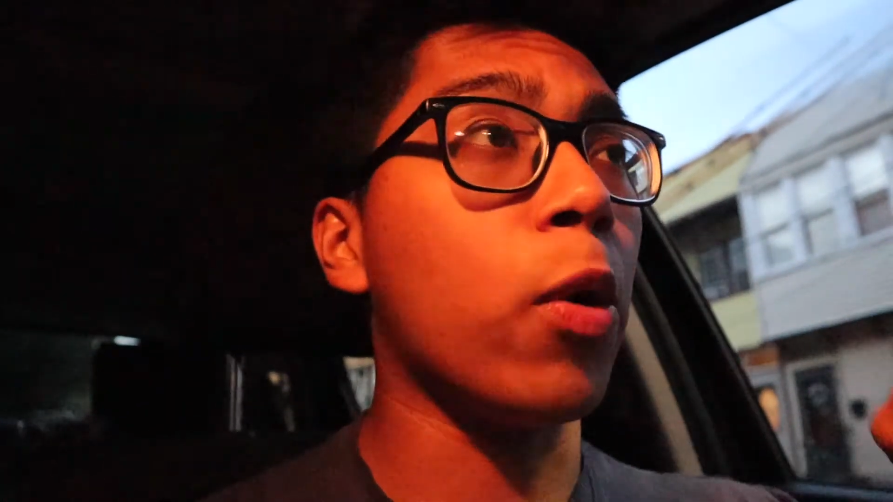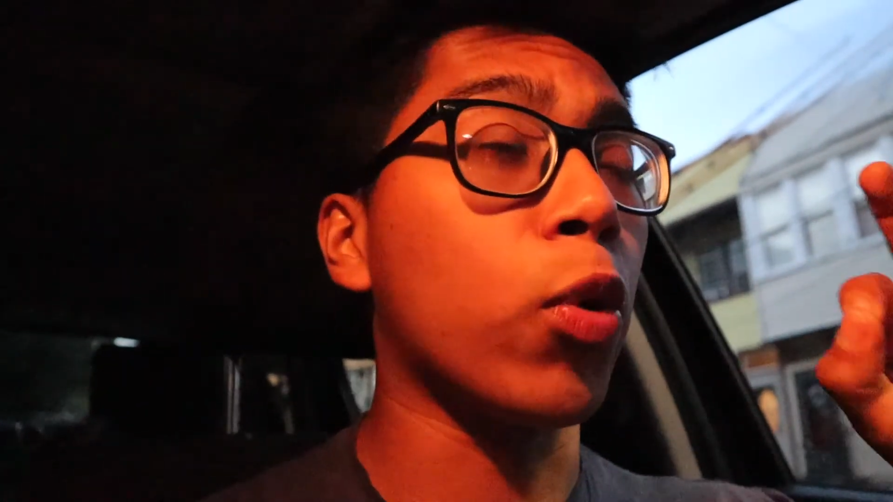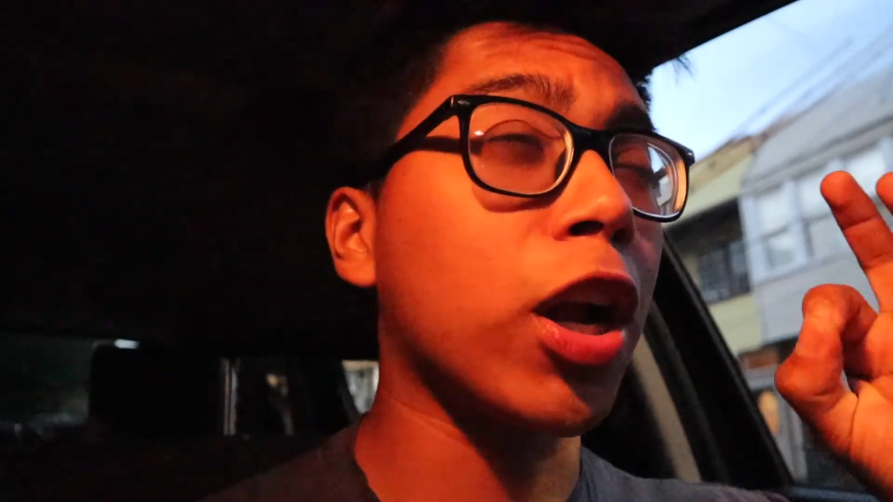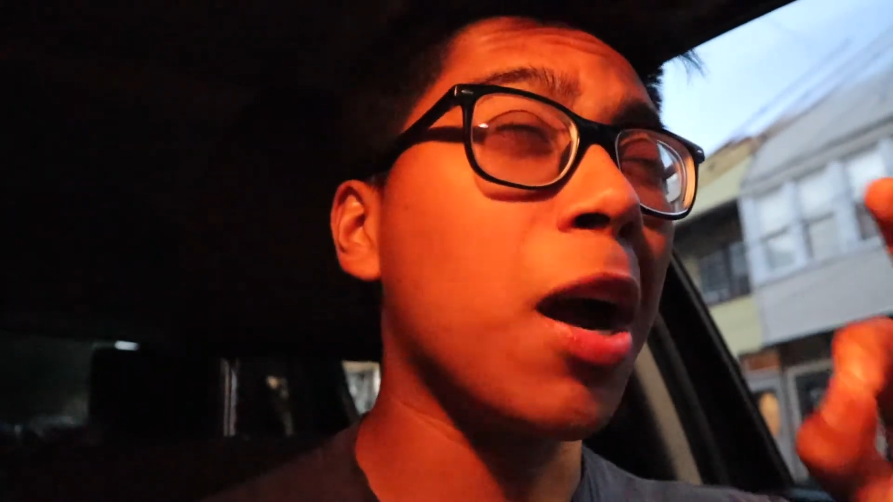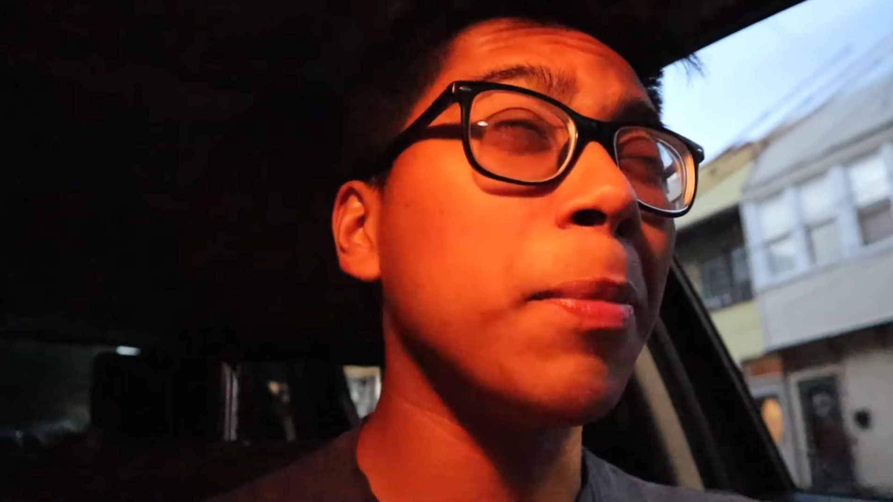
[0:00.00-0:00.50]

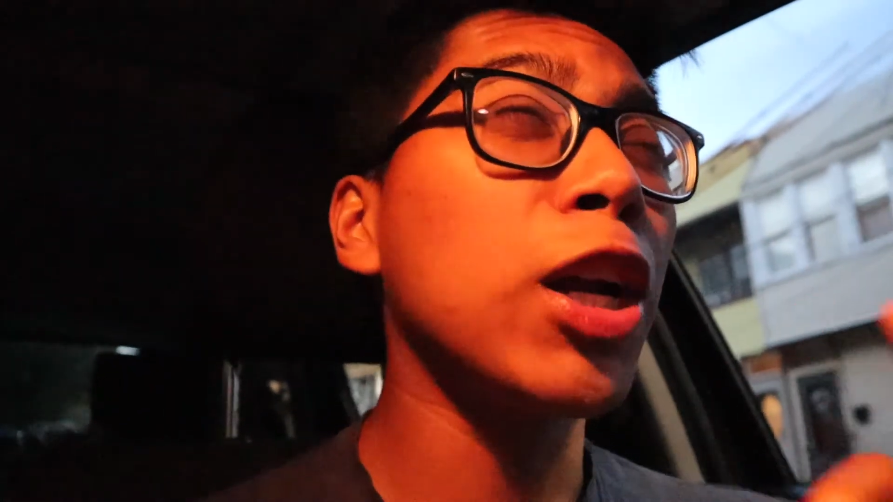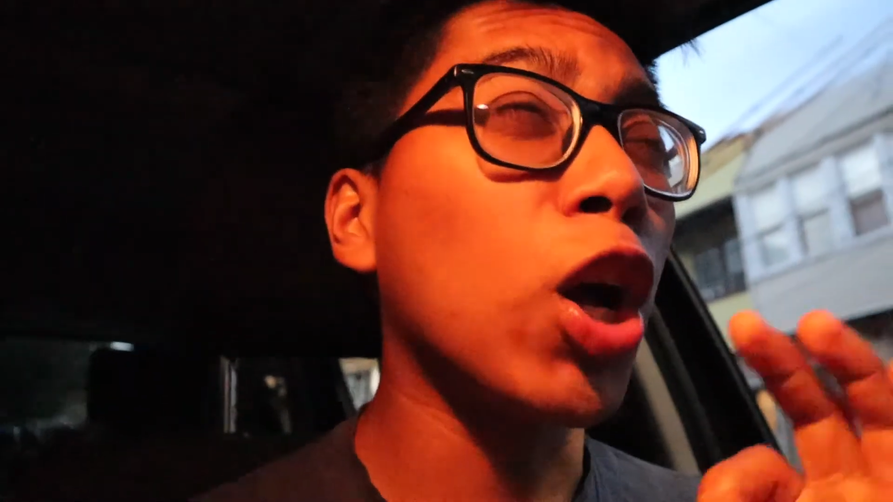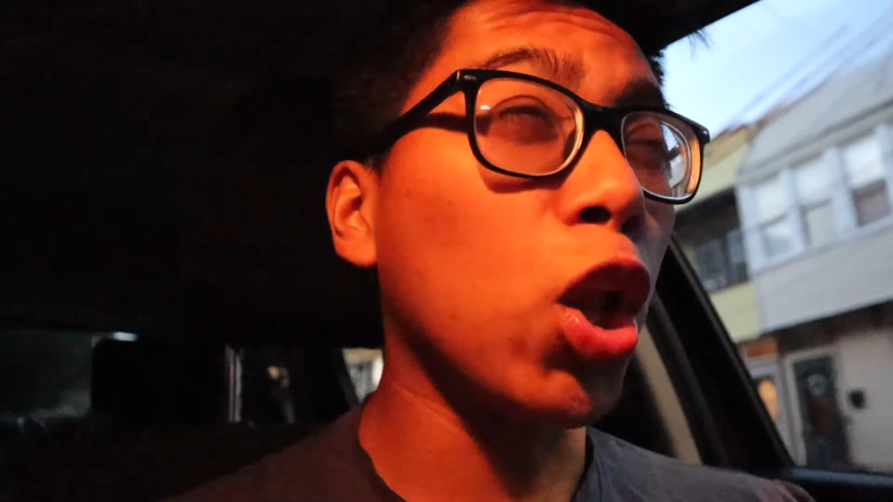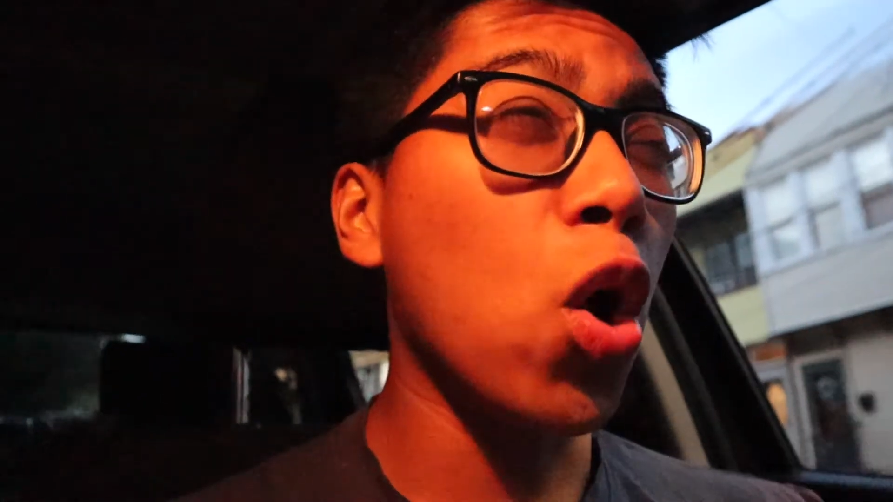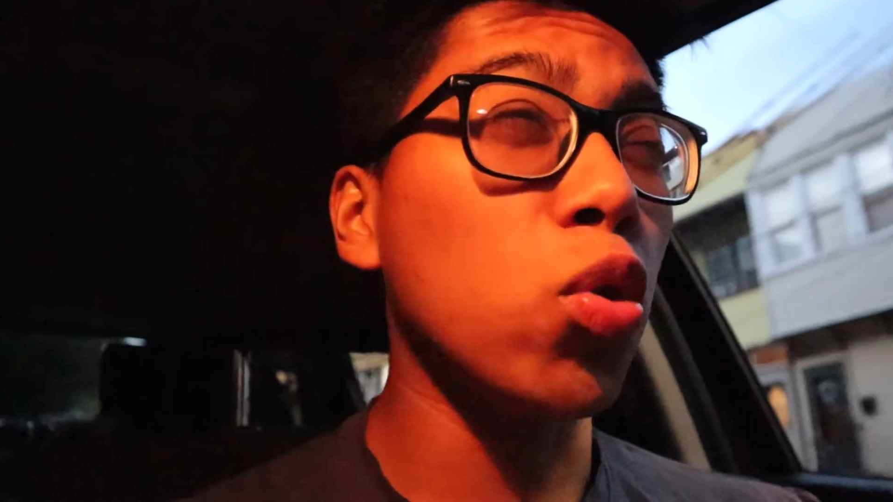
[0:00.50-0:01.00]
We're coming
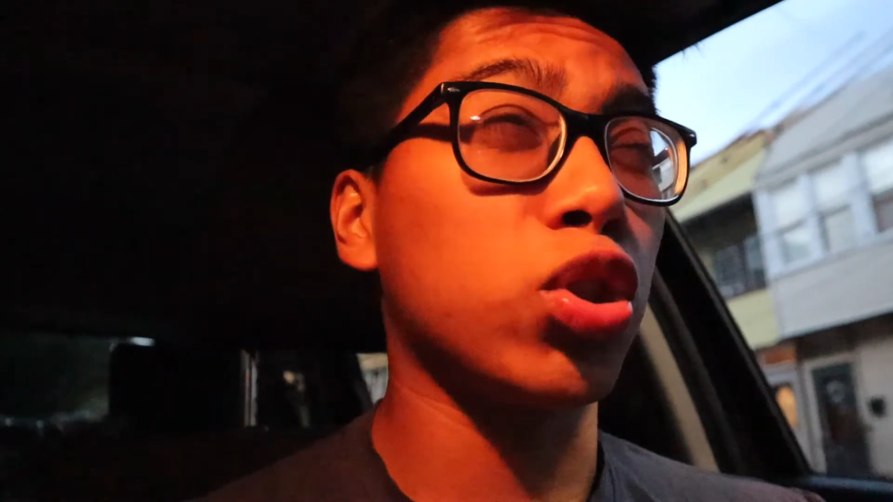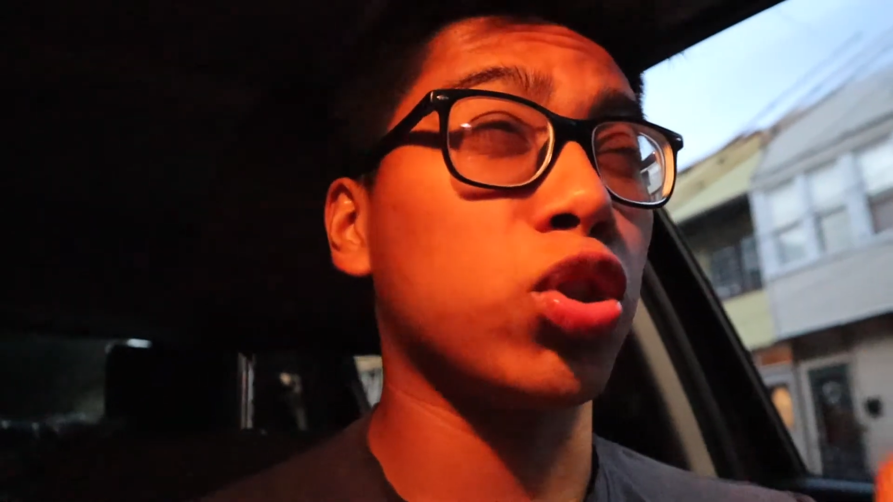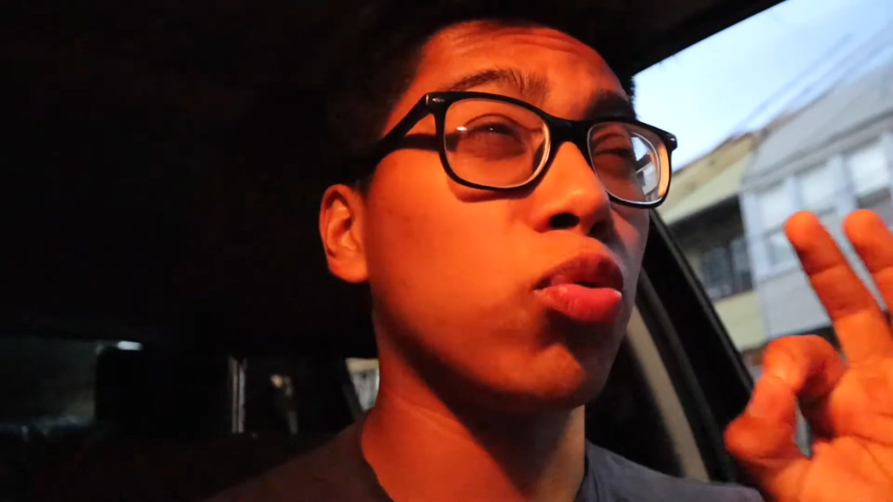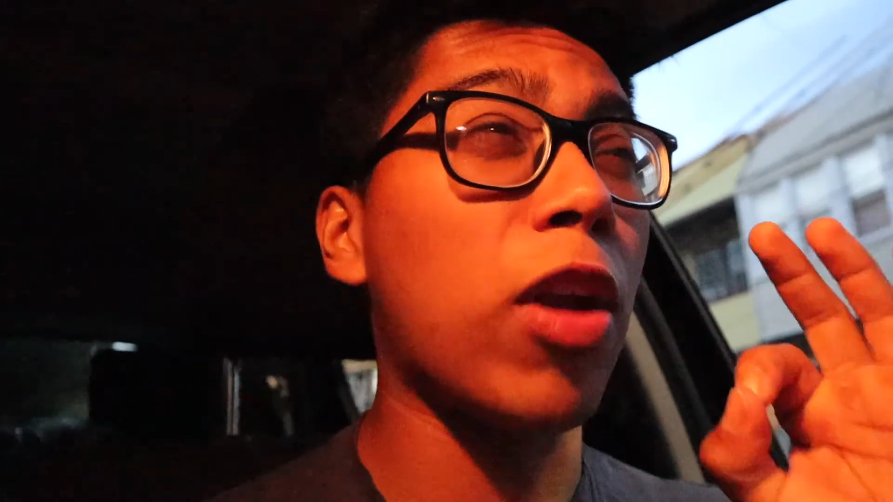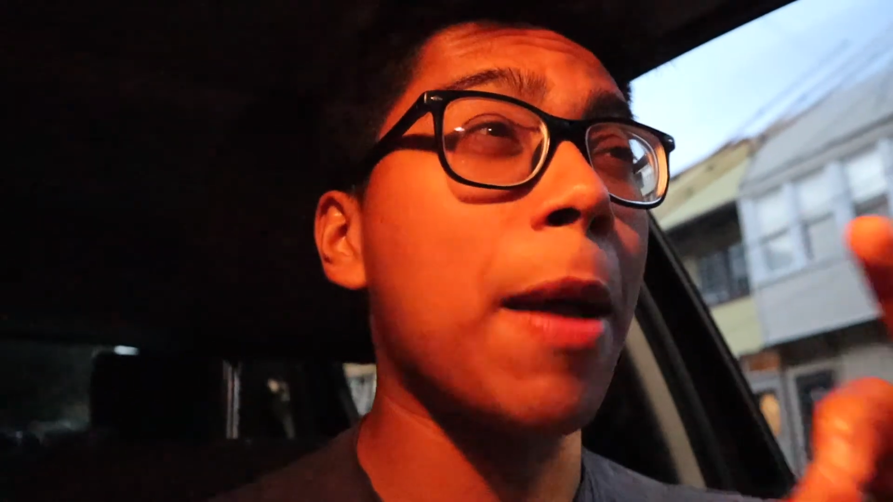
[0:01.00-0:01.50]
close
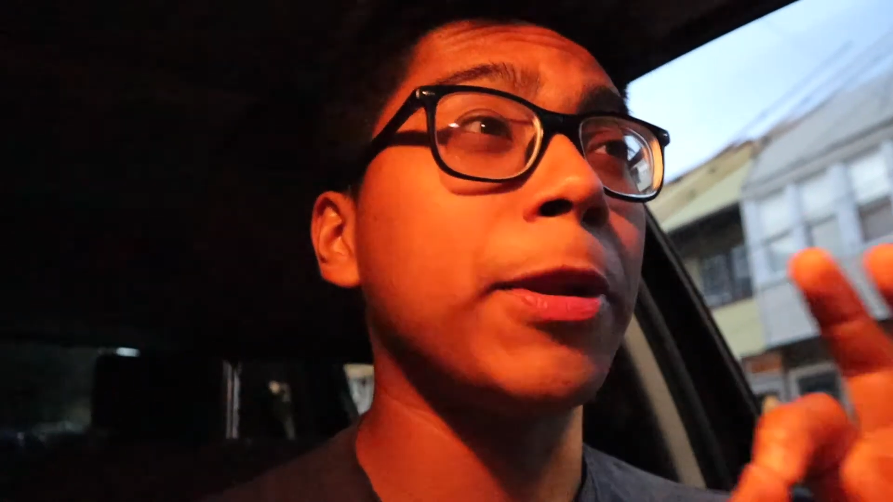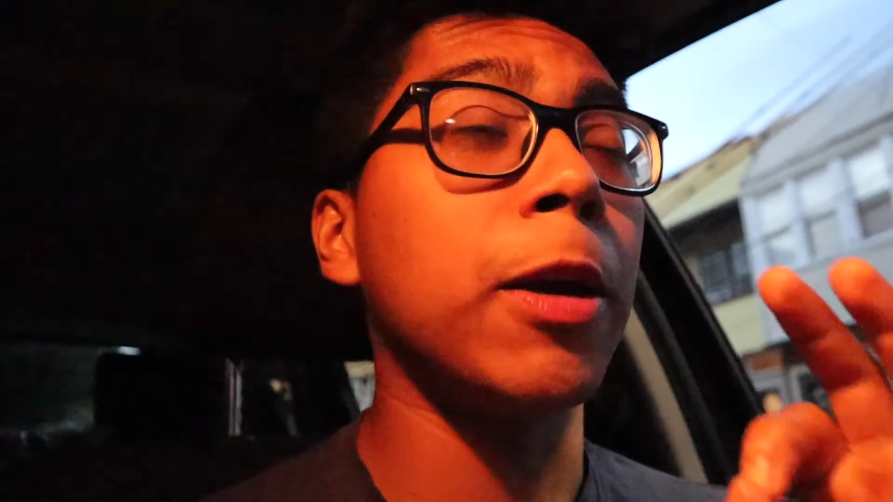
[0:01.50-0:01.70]
to wrapping